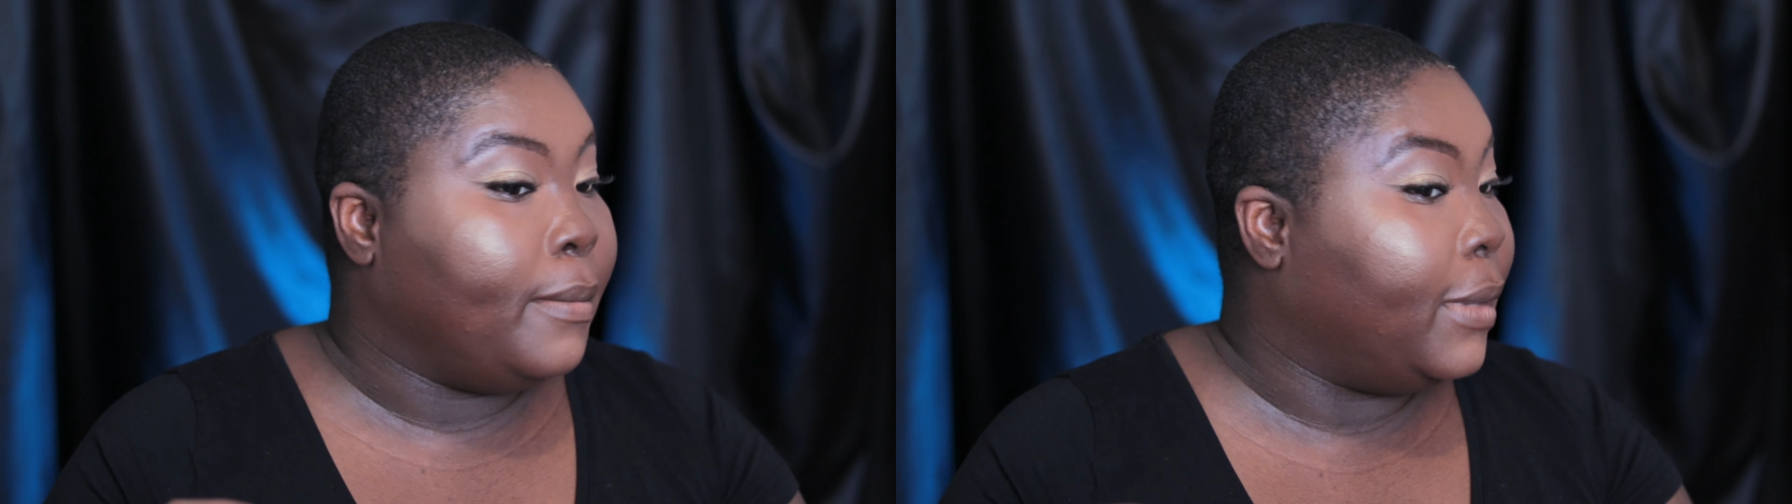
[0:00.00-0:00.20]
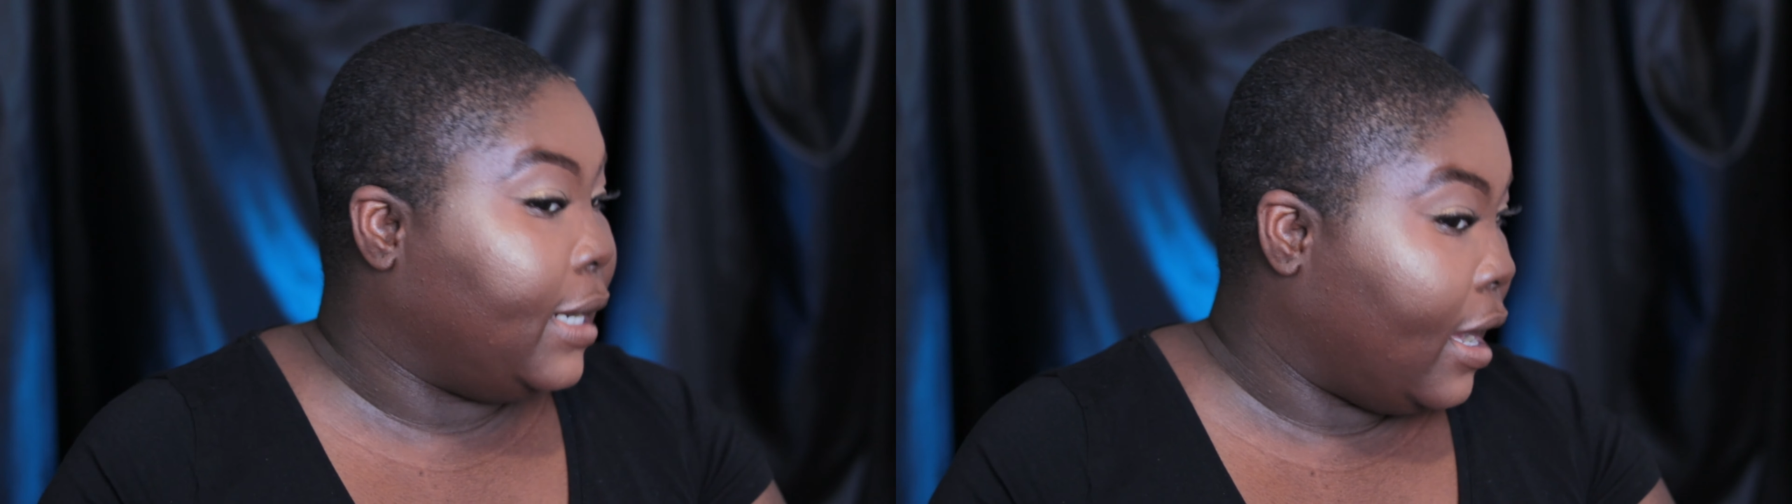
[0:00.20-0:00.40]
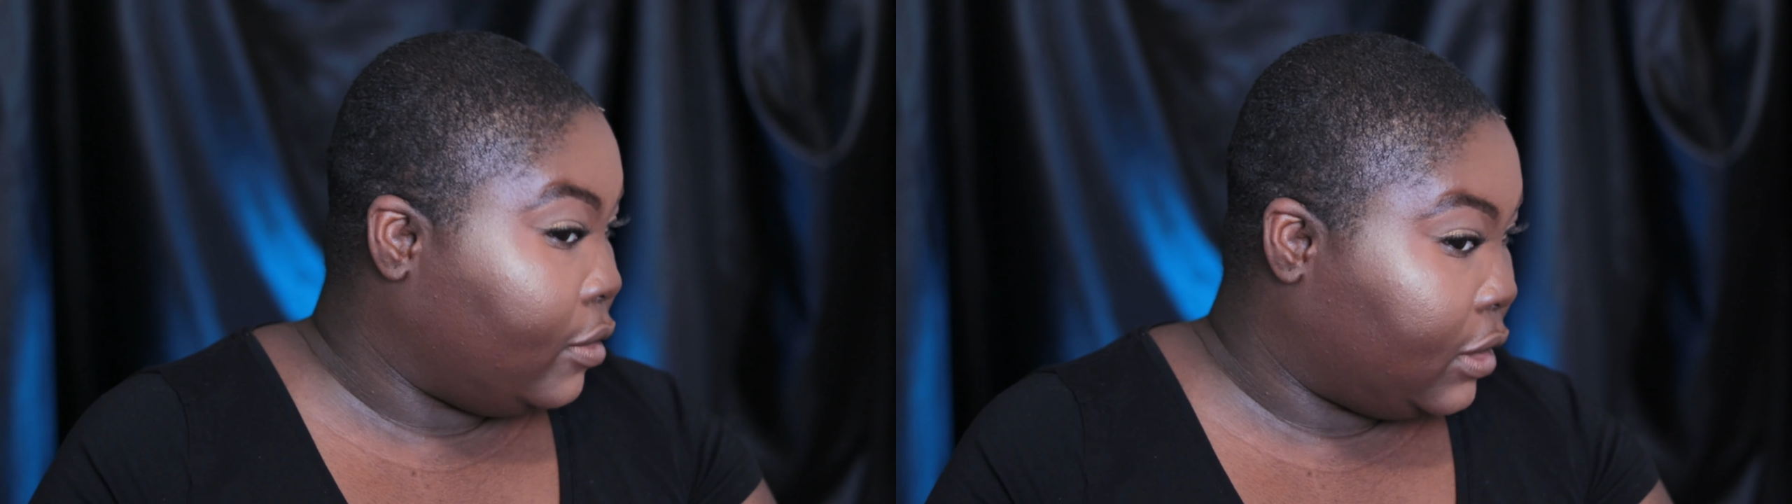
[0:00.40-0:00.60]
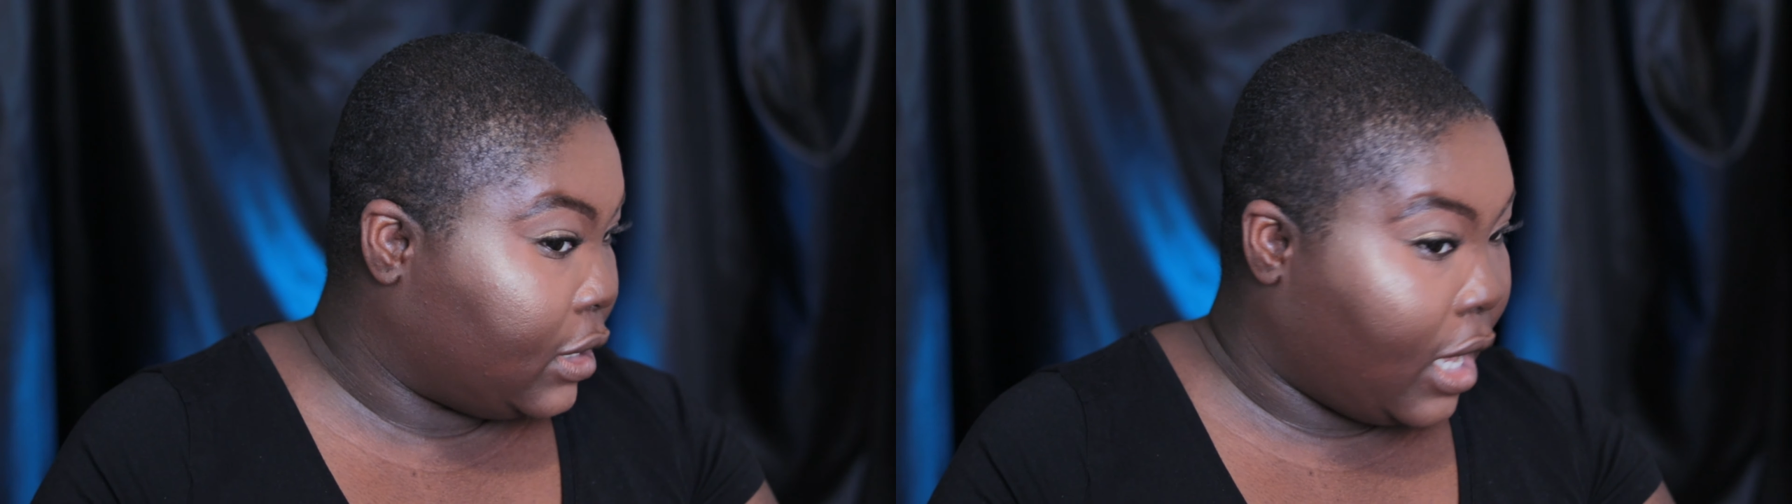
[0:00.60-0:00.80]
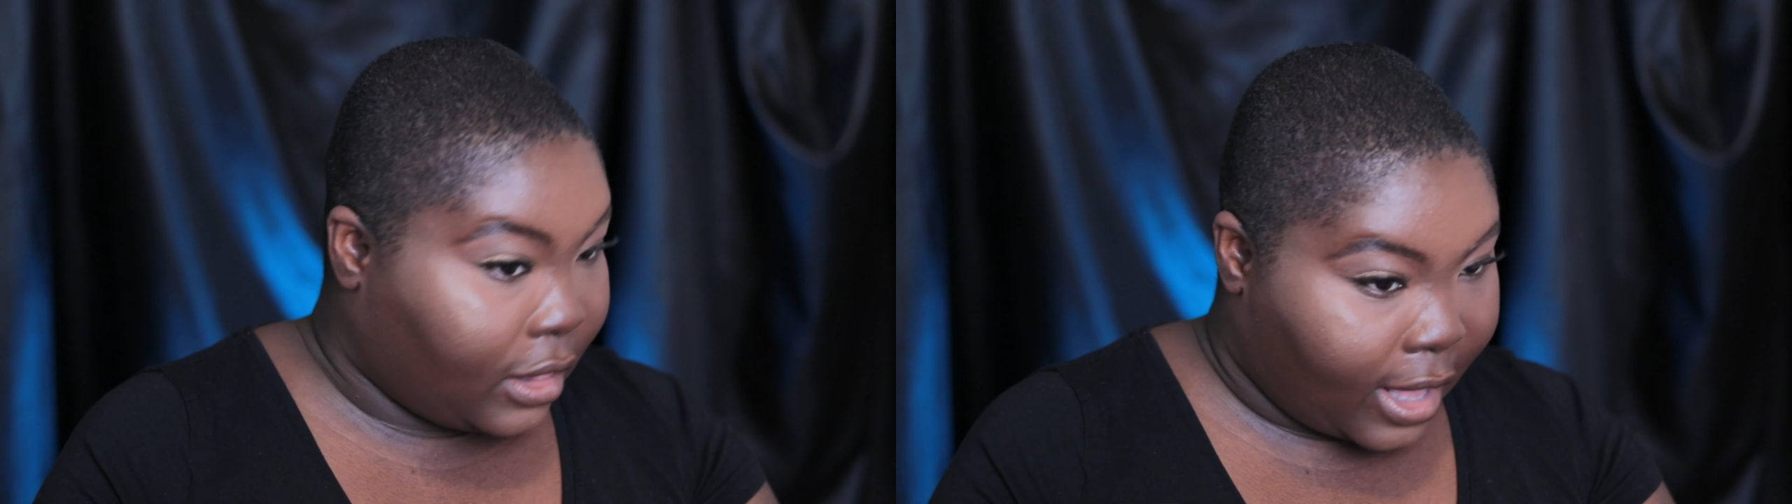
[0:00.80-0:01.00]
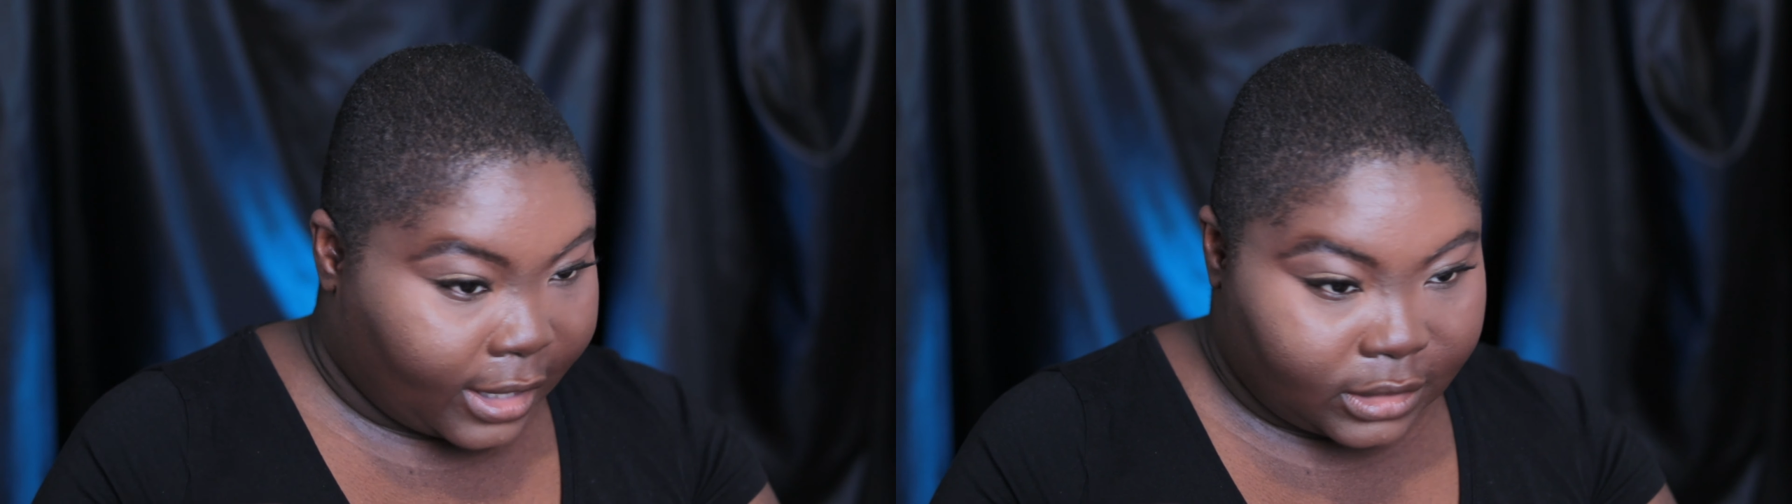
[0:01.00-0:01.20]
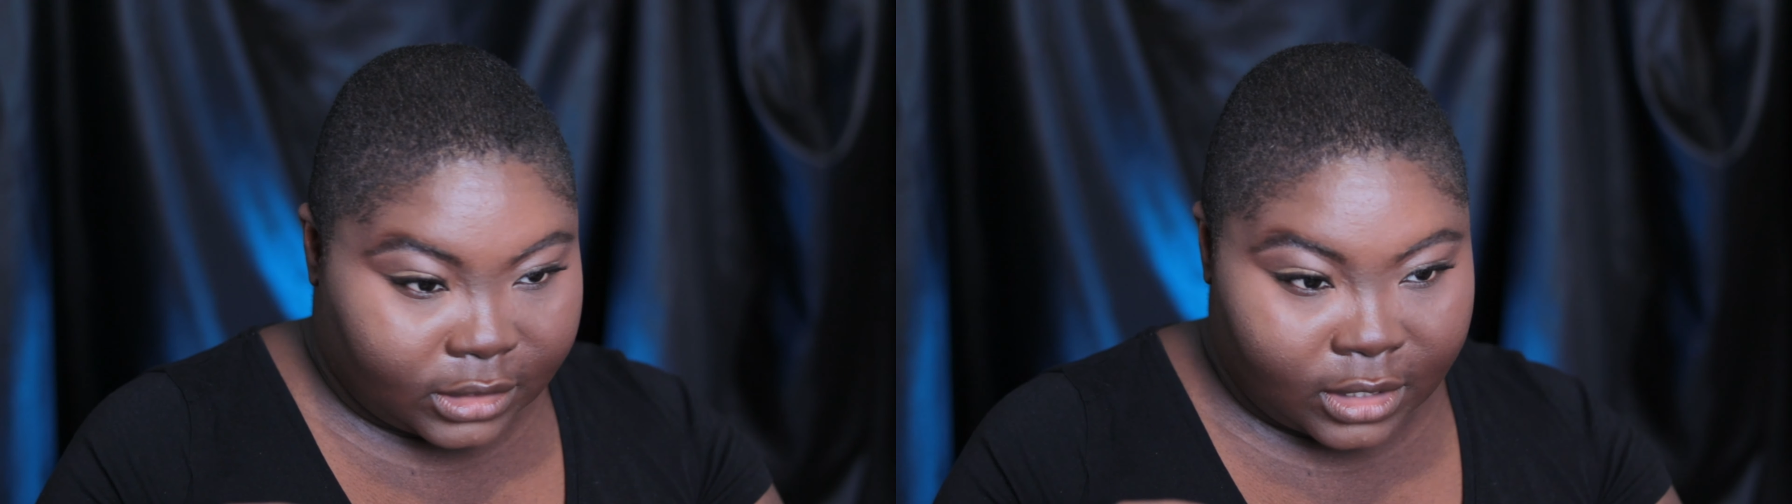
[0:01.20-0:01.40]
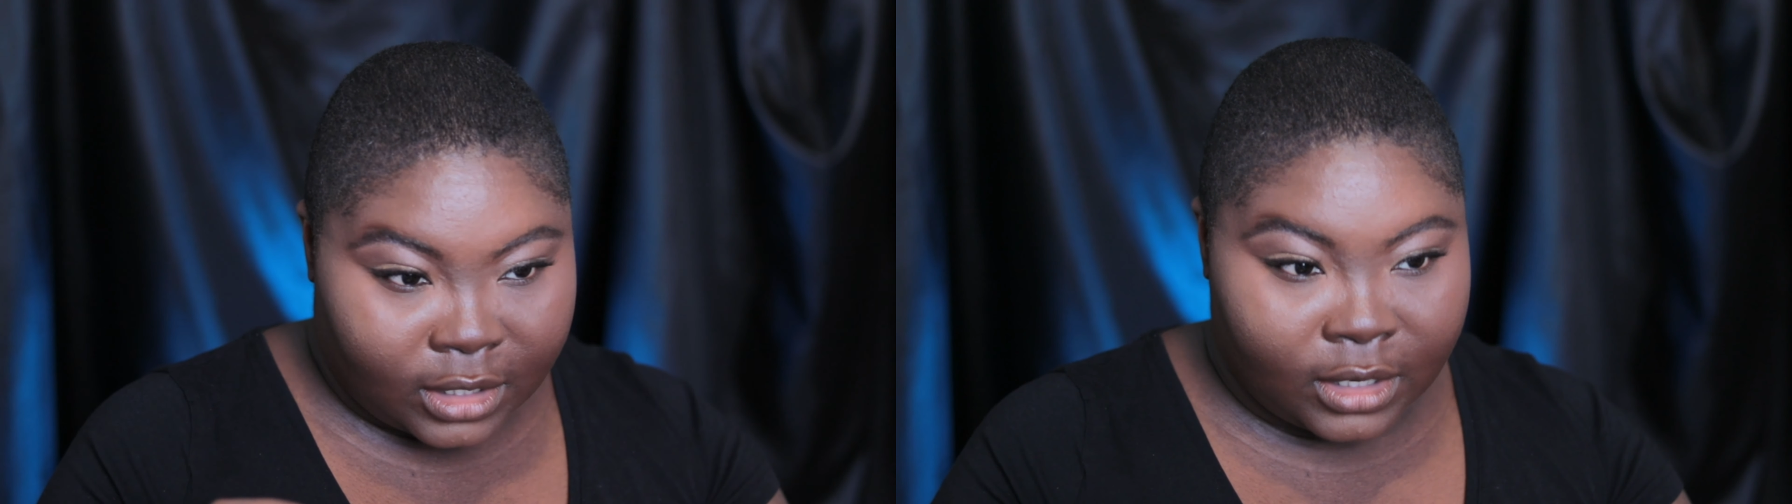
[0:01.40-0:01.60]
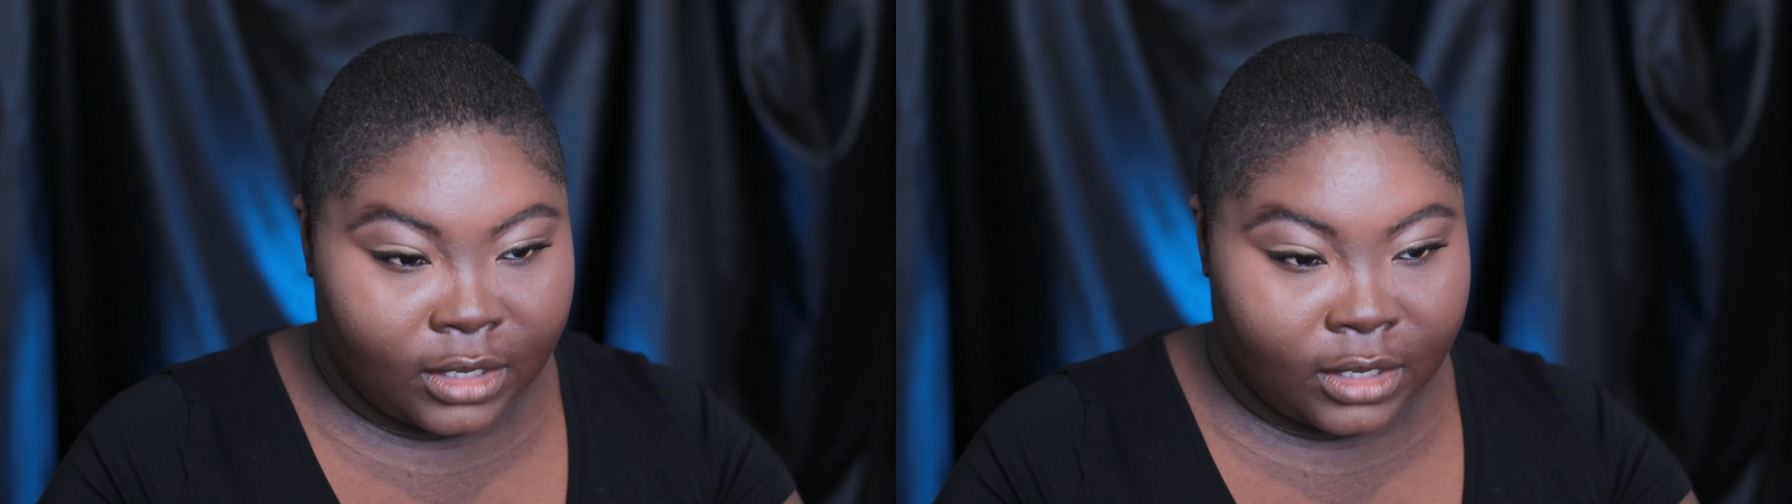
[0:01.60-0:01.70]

But now you see that